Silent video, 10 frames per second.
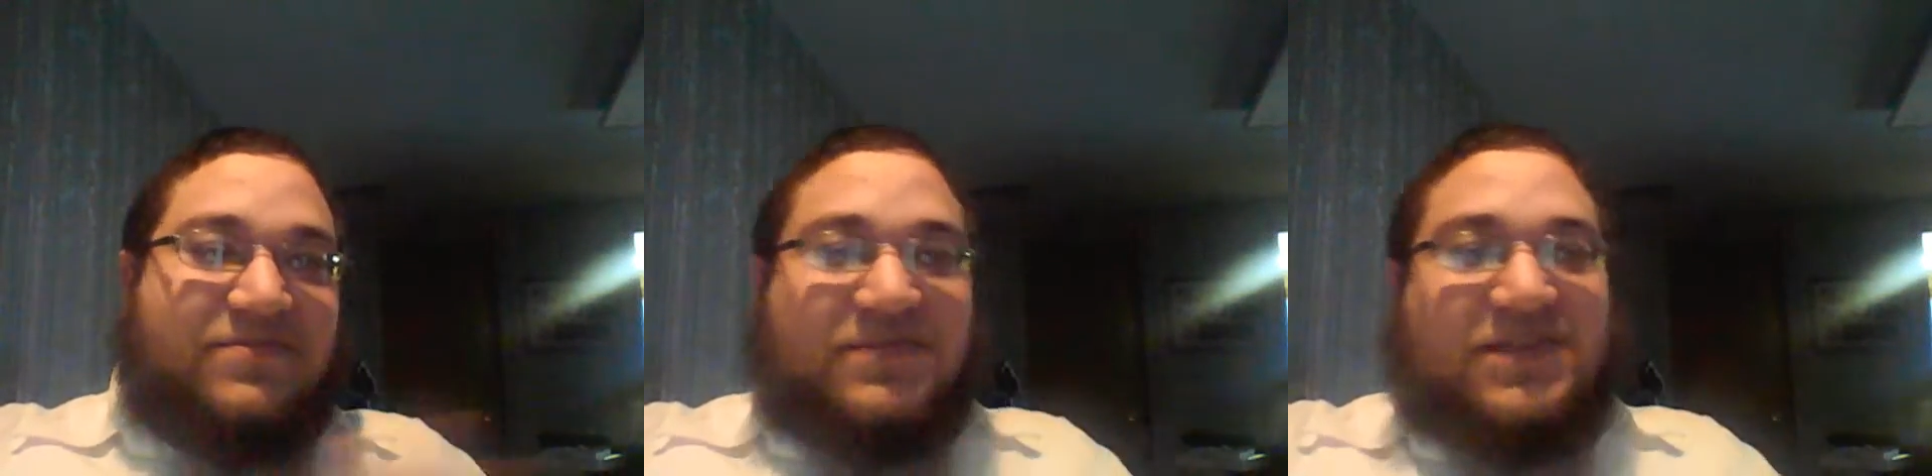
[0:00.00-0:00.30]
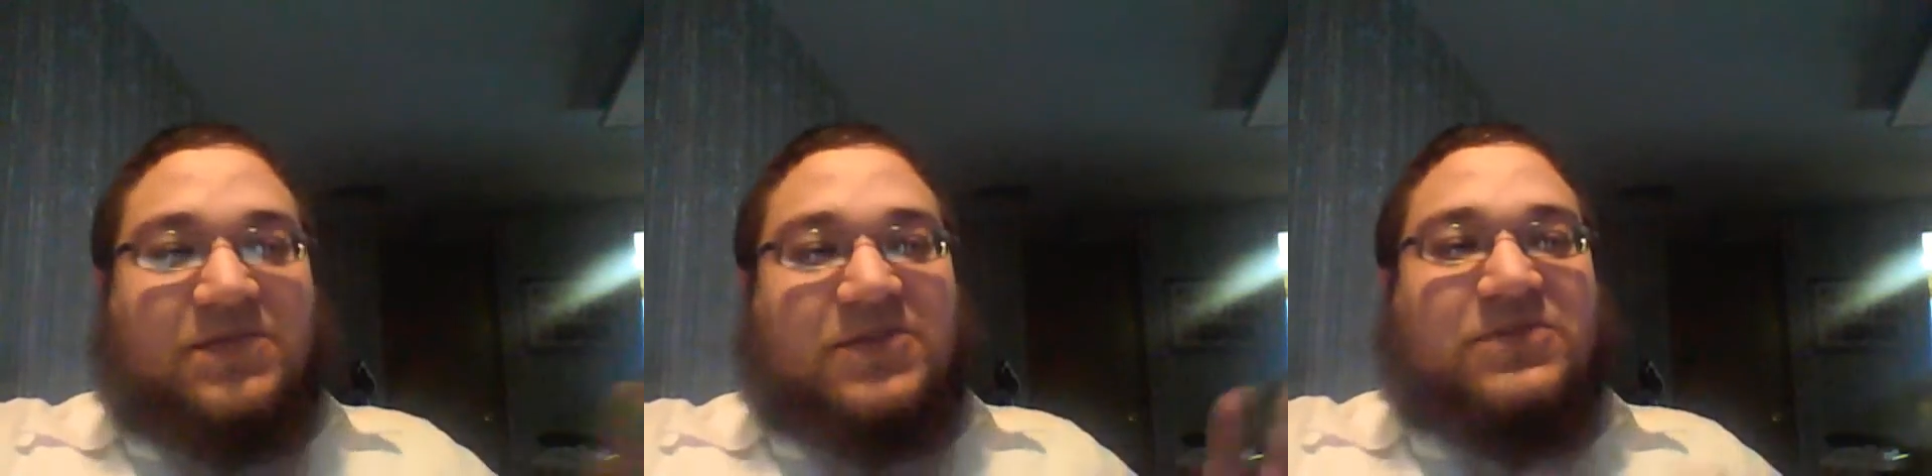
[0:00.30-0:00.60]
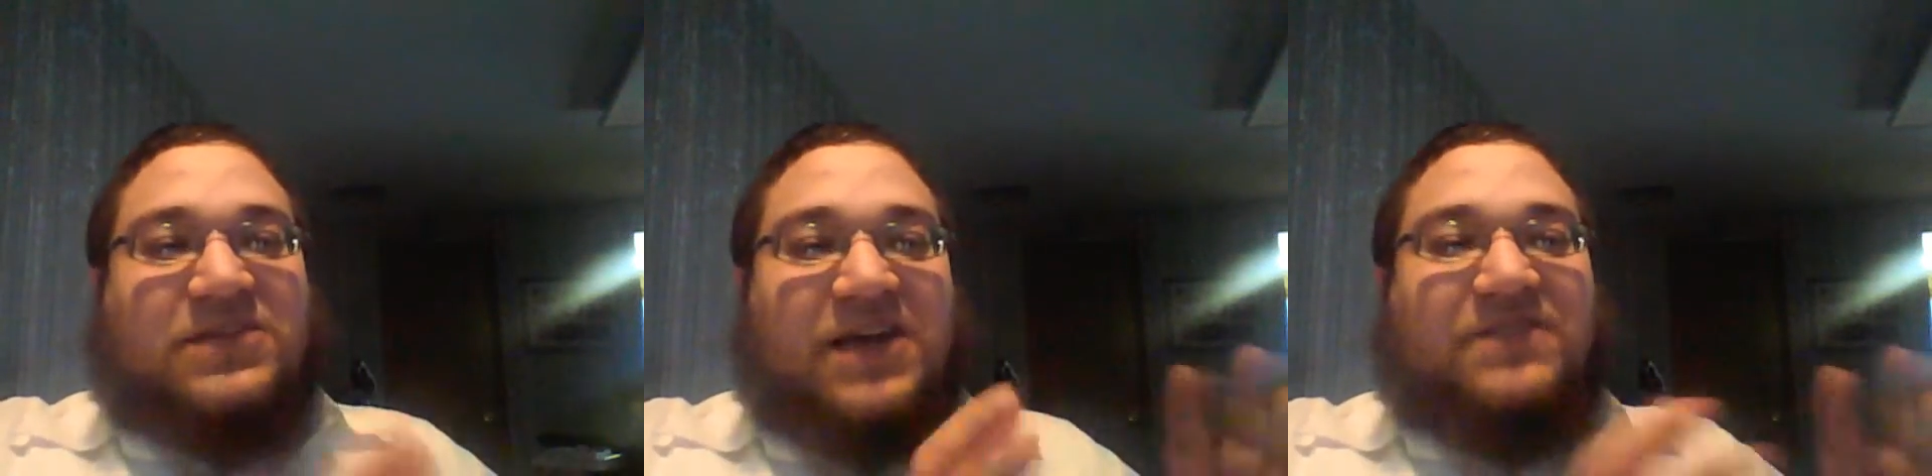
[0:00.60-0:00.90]
something
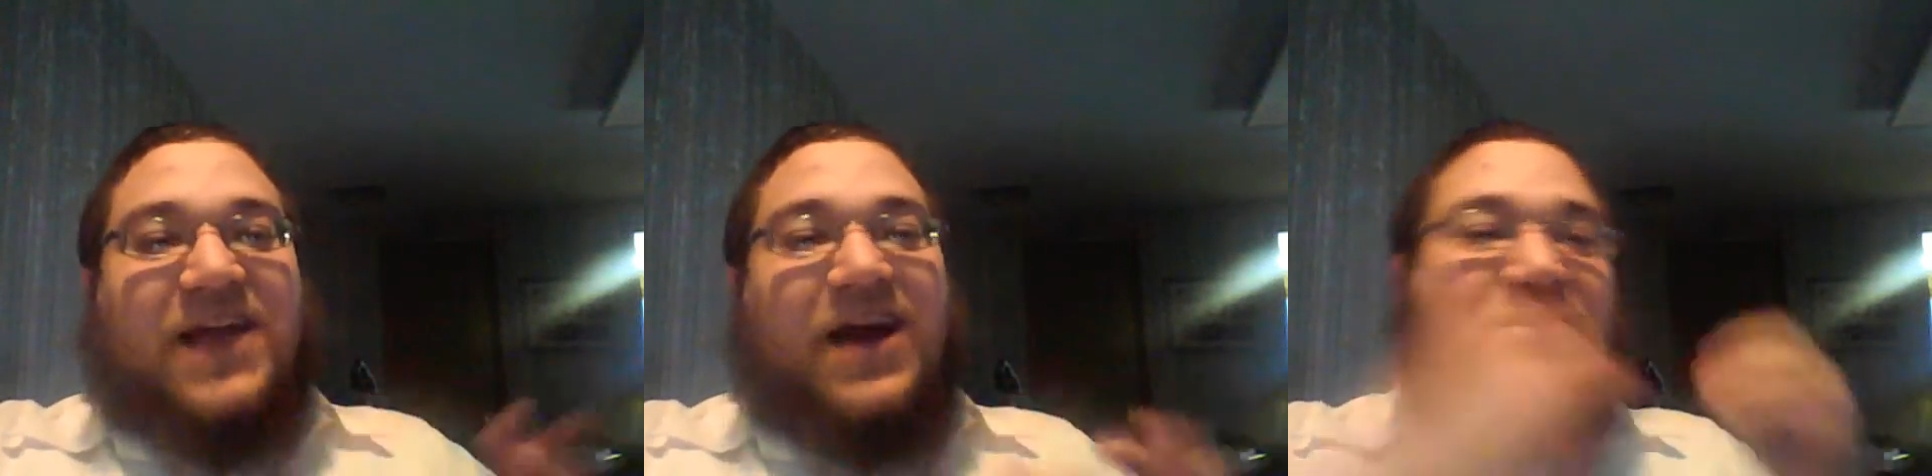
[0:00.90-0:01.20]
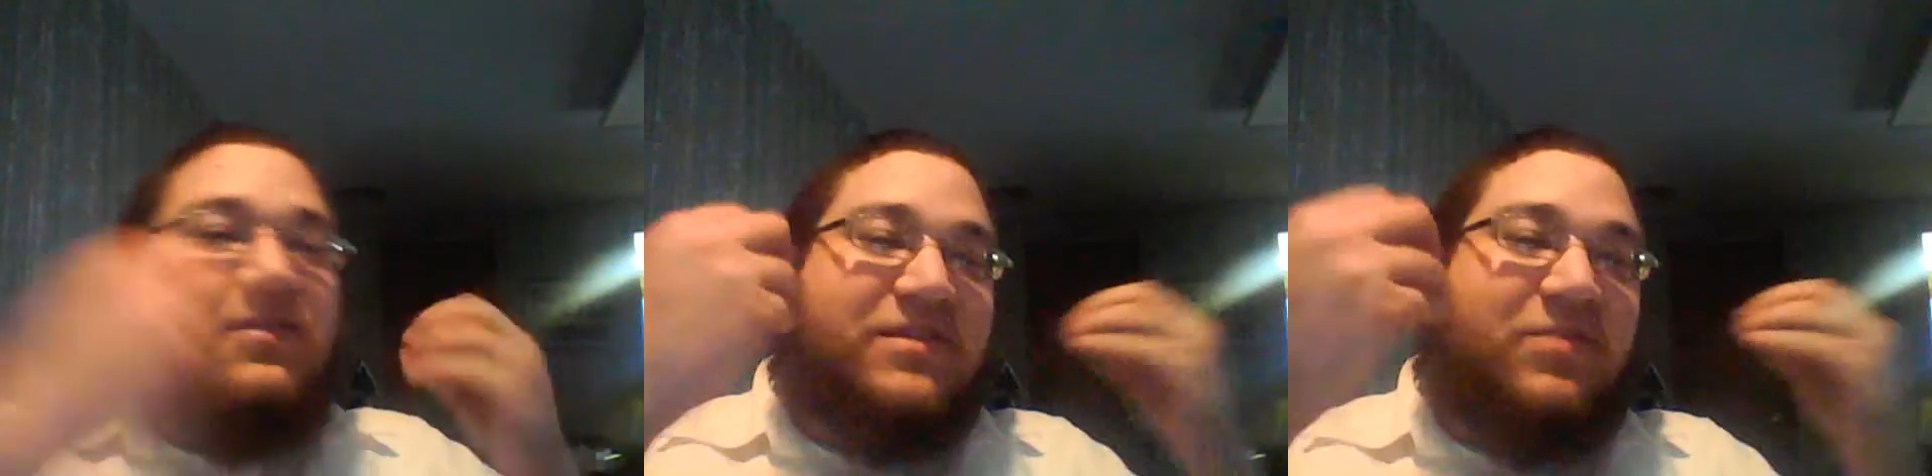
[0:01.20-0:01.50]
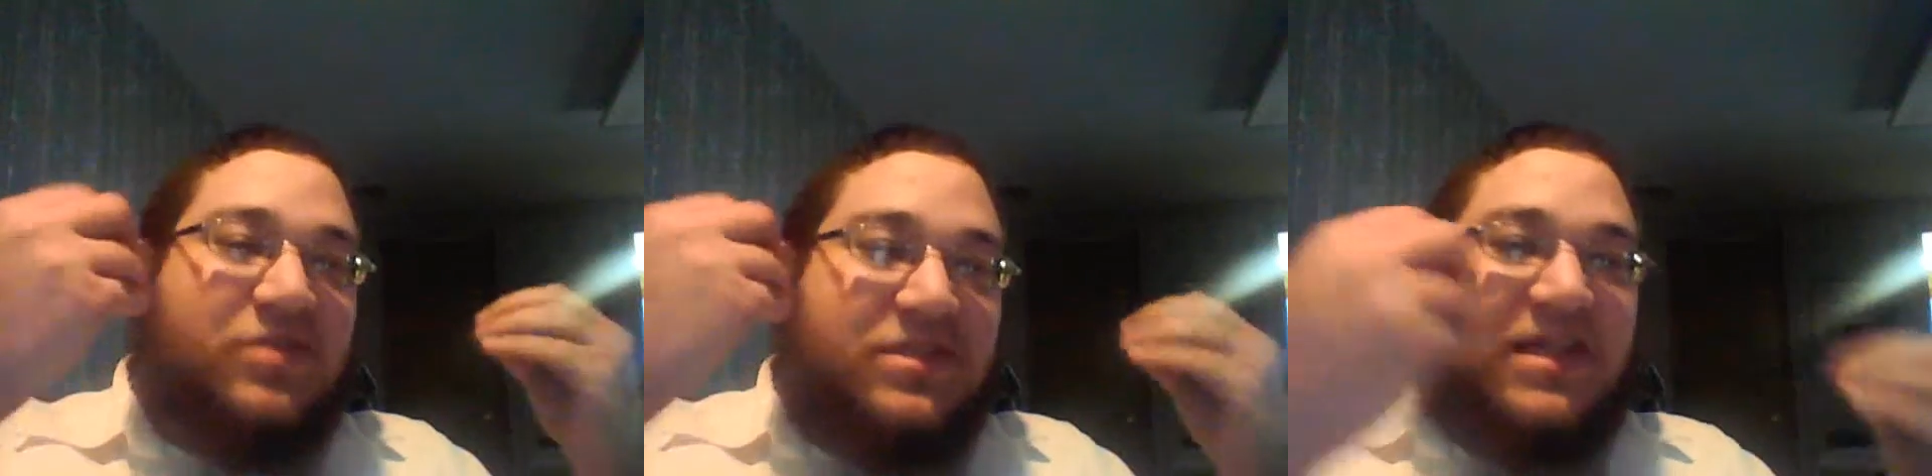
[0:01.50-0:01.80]
was left out in
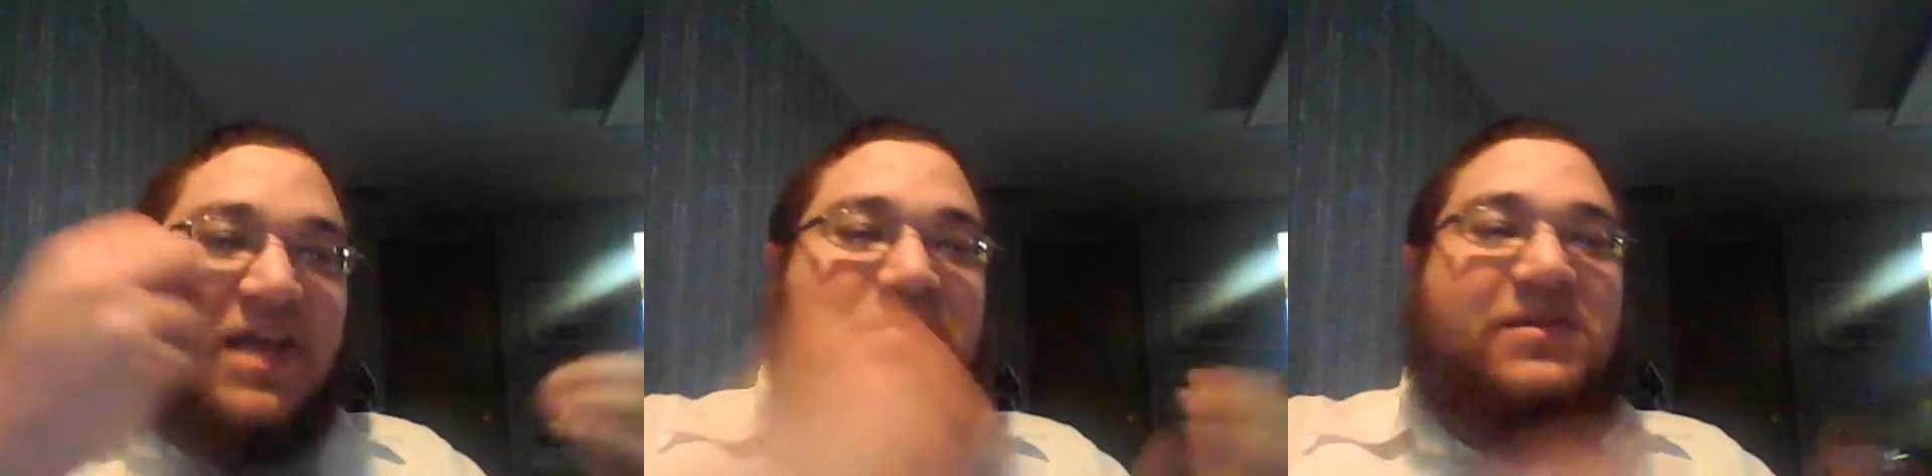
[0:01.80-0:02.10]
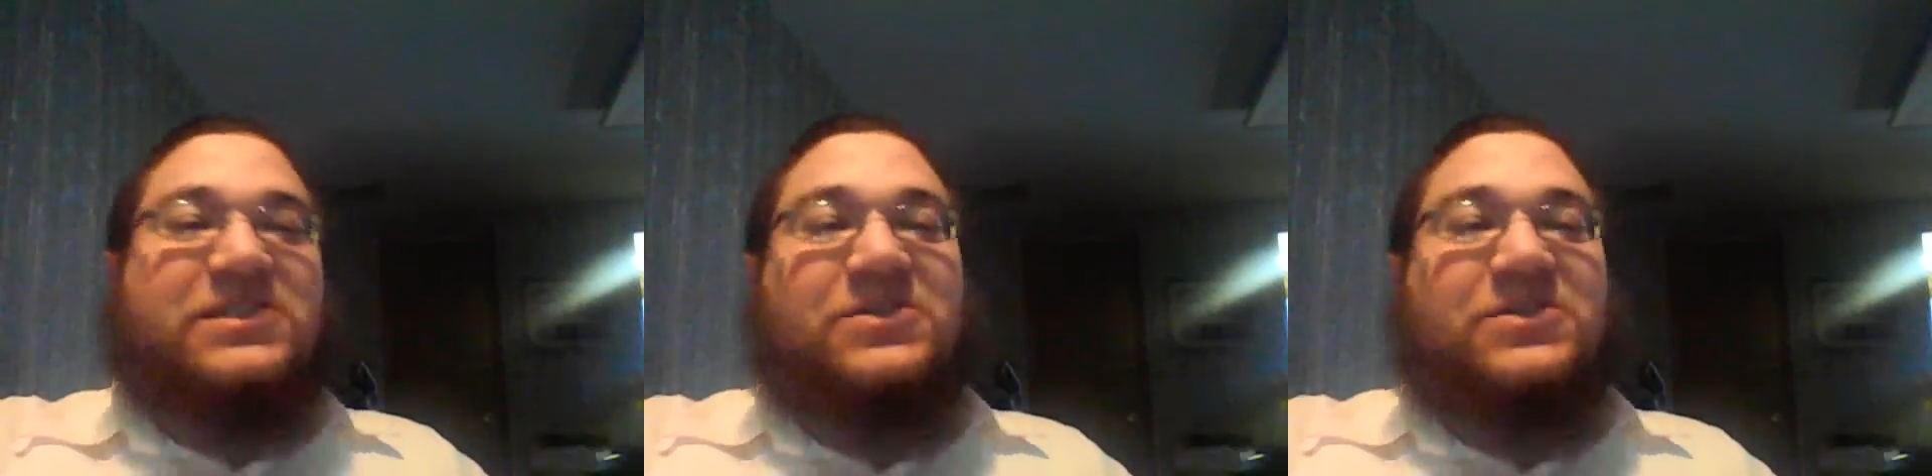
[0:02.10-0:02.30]
someone's statement,